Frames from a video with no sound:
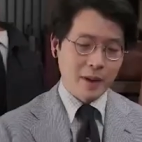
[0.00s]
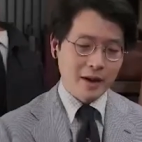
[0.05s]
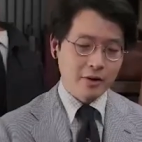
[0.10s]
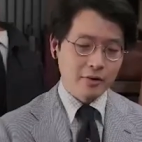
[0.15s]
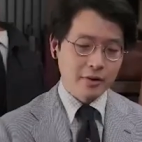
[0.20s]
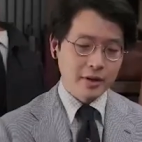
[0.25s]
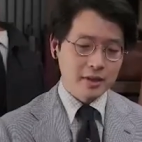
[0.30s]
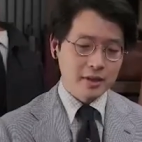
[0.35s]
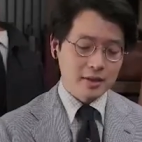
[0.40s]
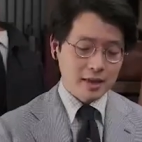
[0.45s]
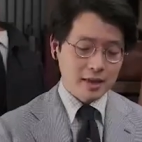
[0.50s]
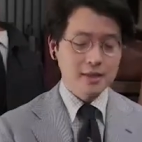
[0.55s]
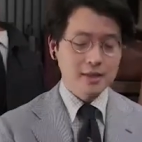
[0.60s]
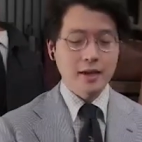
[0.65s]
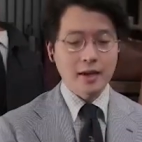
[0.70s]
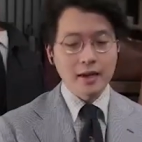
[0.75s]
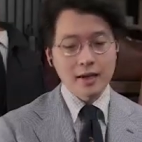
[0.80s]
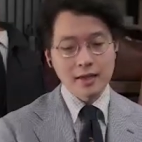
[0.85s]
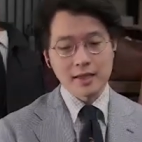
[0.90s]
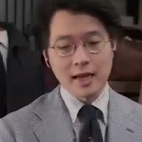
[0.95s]
batteries. That's
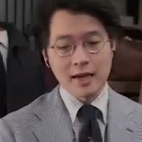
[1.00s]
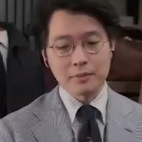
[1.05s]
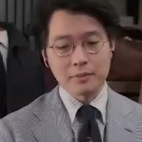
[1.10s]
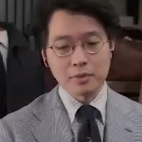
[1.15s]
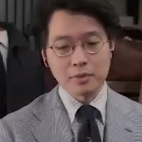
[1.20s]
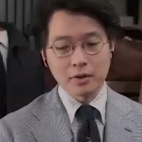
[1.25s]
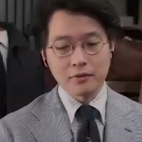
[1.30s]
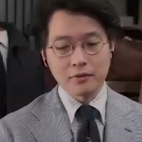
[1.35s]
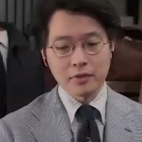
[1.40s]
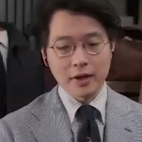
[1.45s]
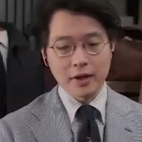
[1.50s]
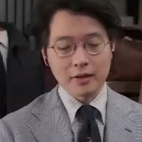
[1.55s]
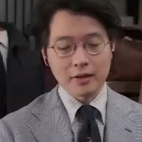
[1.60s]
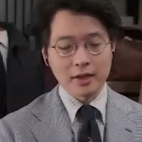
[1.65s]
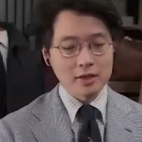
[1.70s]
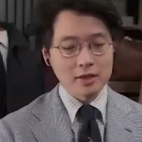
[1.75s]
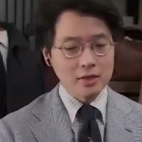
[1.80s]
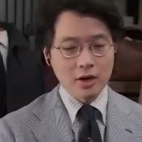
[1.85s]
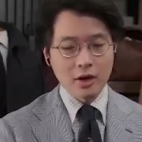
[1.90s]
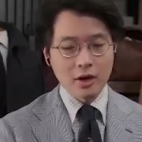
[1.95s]
like an example of like
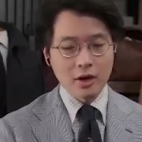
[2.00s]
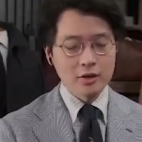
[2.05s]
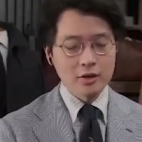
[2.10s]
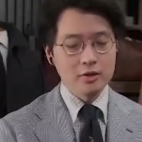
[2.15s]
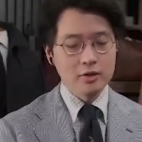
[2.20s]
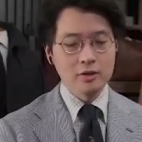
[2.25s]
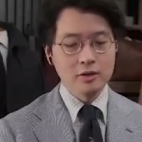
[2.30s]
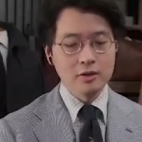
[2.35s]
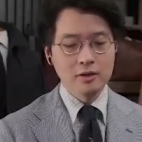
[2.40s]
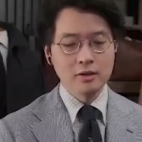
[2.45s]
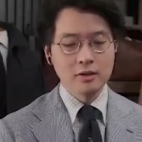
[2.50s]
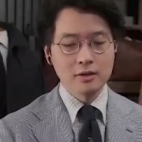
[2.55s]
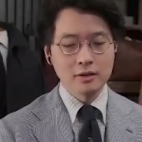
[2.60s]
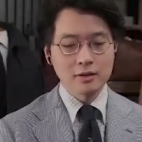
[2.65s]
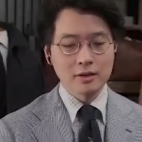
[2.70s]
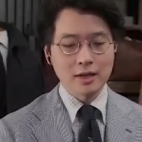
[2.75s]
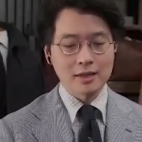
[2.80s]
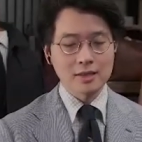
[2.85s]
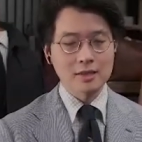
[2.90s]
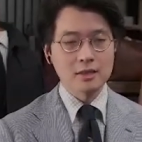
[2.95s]
that's not a good
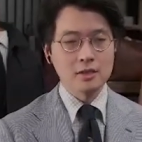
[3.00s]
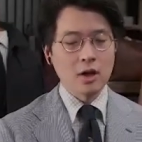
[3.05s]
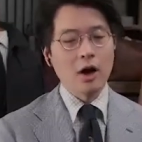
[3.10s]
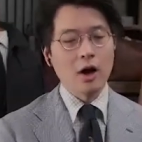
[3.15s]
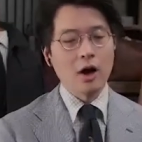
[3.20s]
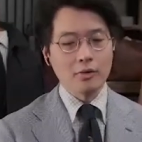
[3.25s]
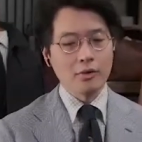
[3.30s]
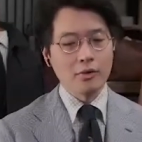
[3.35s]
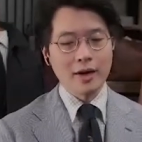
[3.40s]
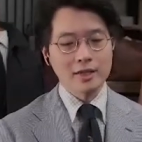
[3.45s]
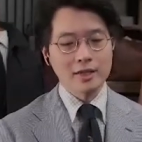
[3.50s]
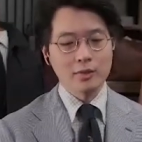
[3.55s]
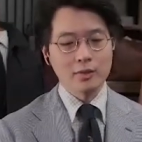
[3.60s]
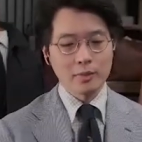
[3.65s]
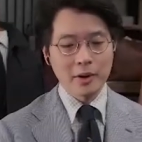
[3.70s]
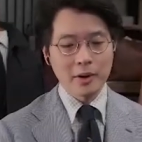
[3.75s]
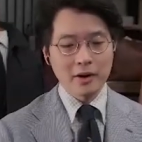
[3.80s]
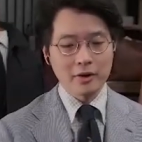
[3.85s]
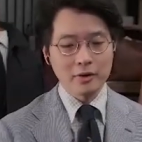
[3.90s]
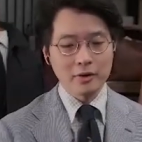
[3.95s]
that's not right to
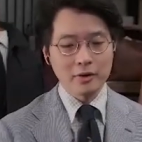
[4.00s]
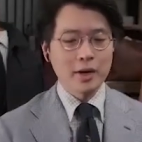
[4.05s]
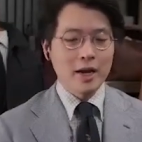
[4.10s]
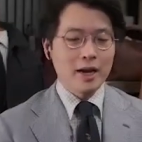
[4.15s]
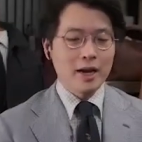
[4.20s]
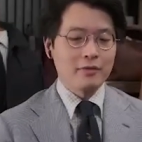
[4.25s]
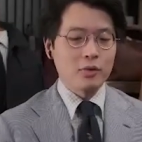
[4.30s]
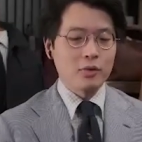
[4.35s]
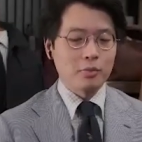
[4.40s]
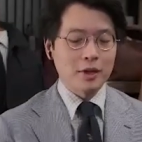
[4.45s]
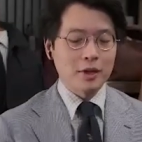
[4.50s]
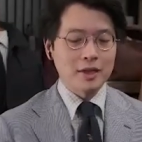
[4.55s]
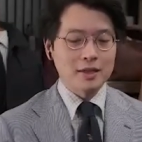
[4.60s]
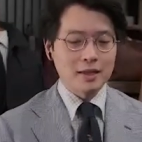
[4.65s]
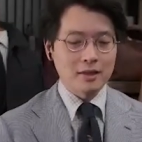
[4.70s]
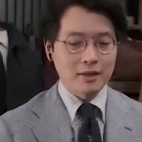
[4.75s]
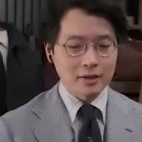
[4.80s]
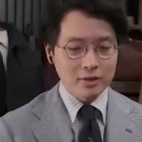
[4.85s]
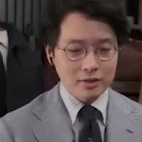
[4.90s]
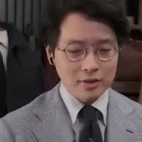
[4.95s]
repair. You can't even replace
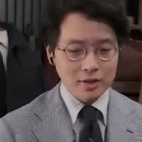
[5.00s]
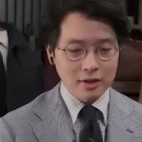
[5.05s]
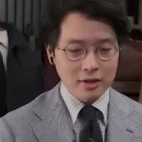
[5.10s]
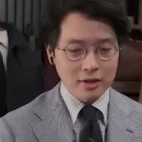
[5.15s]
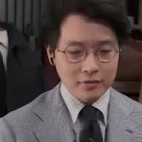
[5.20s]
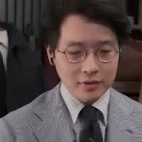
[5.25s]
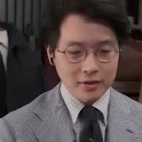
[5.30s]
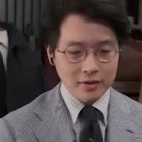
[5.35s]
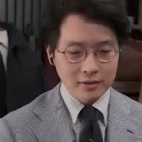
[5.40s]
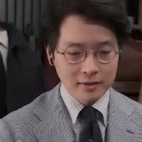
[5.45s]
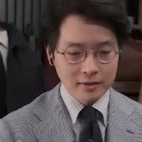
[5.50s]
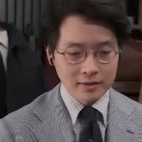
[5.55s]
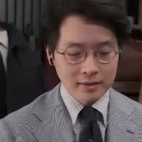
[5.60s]
that thing yourself. You know.